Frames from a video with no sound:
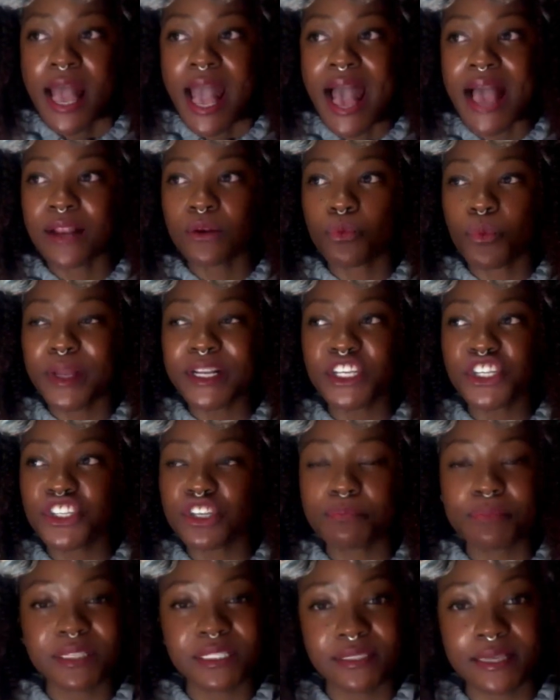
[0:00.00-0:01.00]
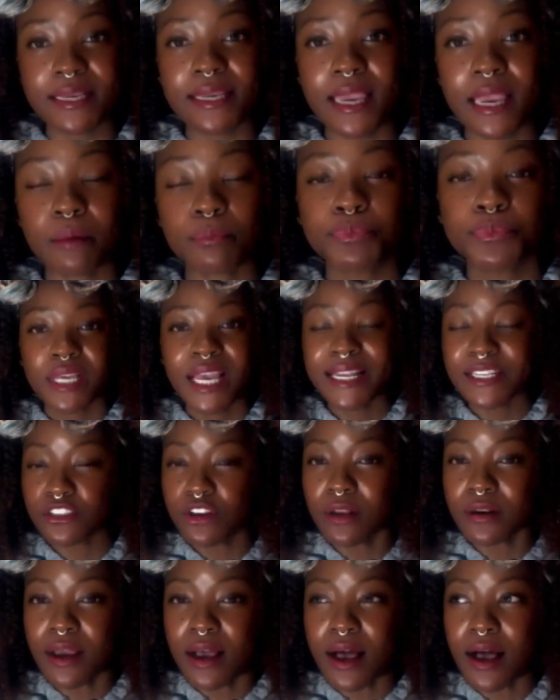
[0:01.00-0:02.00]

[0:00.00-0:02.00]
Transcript: And when a ship is sinking, it is not